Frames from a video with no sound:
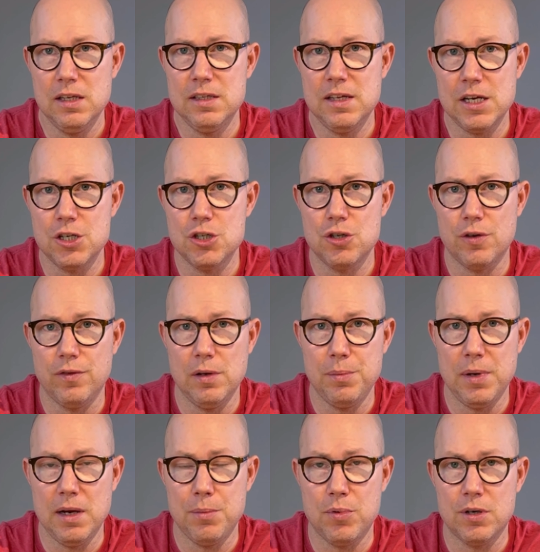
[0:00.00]
the texture of the
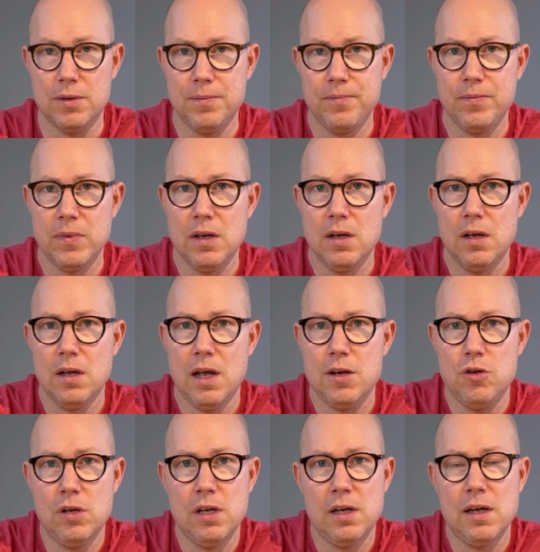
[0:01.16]
paper. And
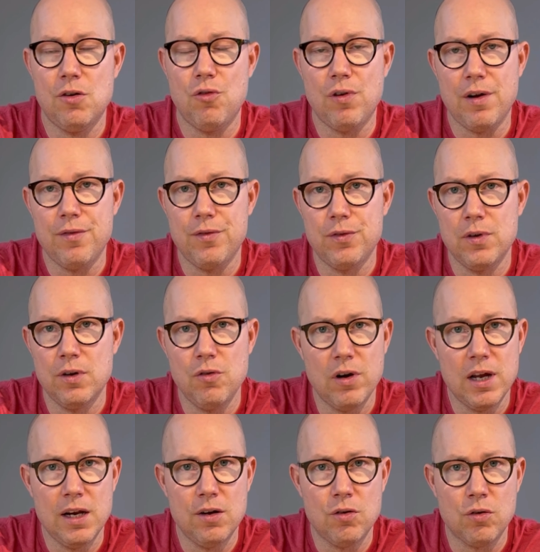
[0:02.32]
you can get rough
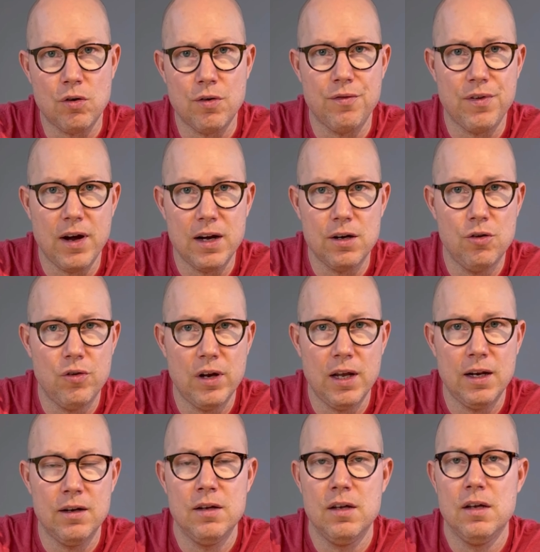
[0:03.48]
grain or fine
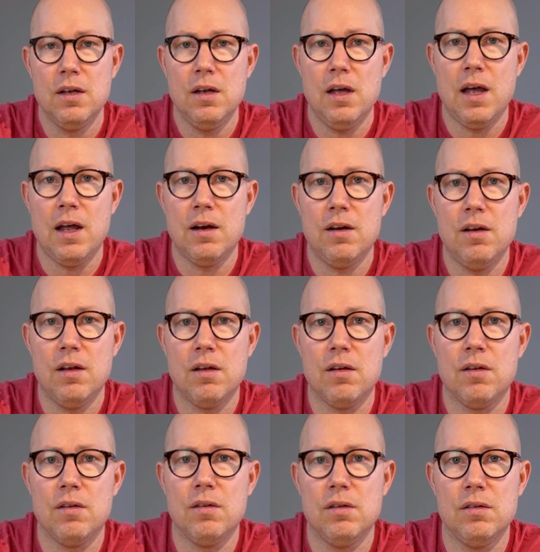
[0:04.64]
grain, and
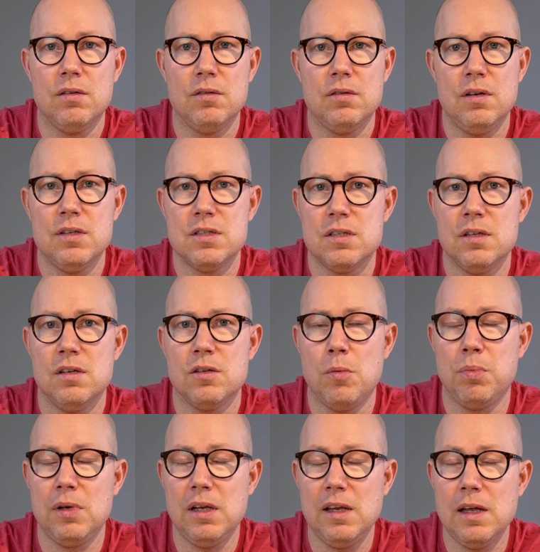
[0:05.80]
it's
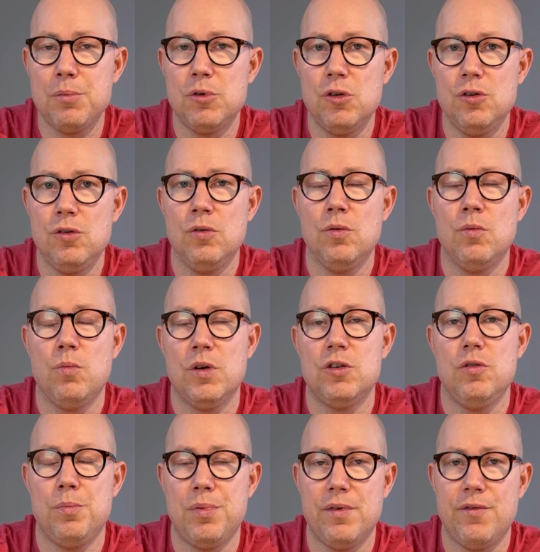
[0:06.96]
completely up to you what you
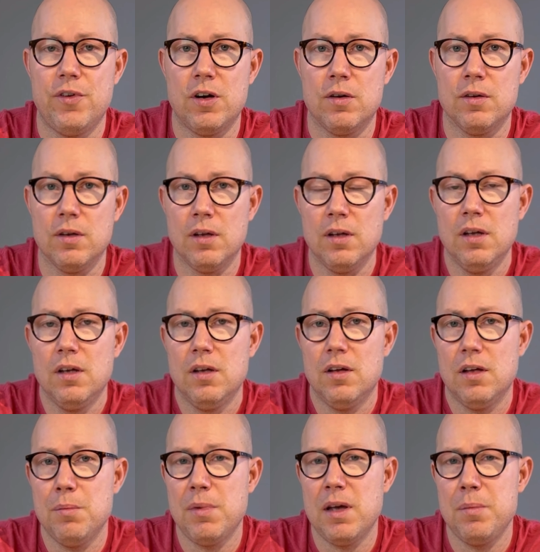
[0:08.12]
prefer.
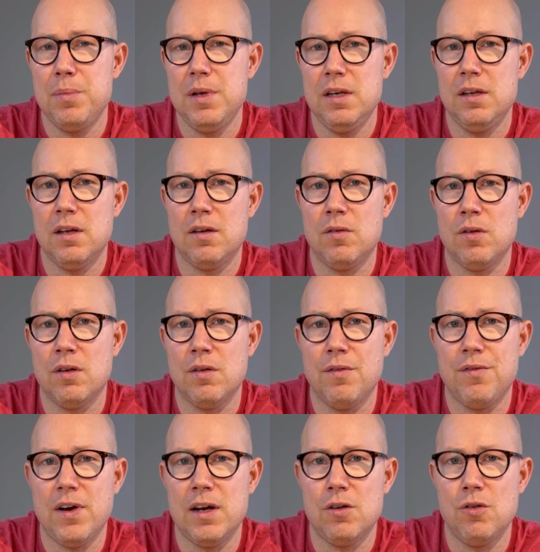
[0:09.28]
In my opinion,
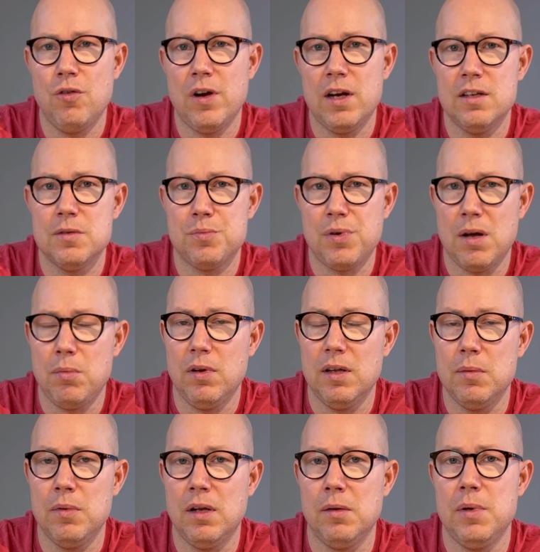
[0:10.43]
finer grain is probably
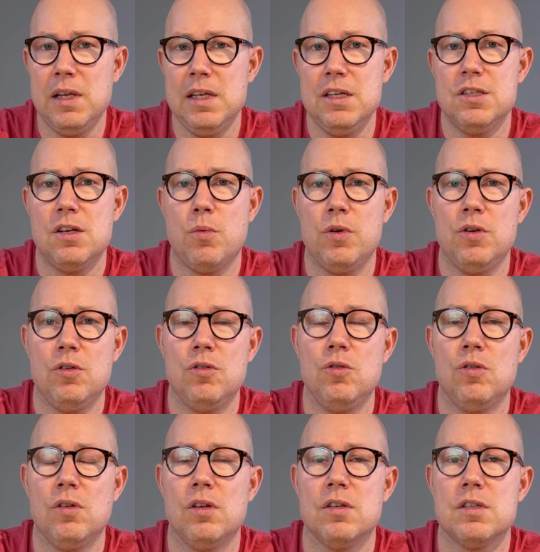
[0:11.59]
a little bit easier when you're
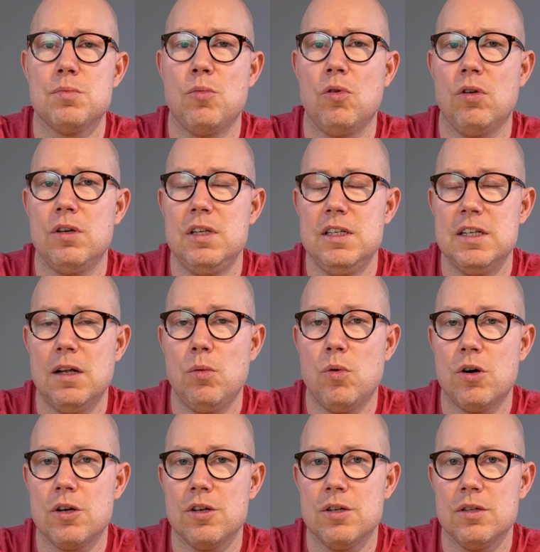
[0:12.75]
doing small detail
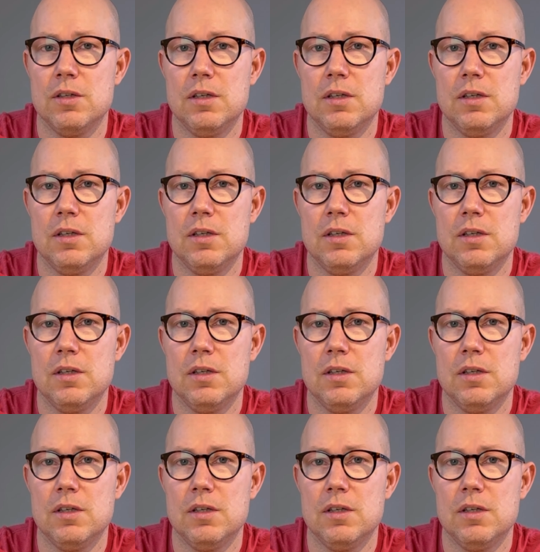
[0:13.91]
work,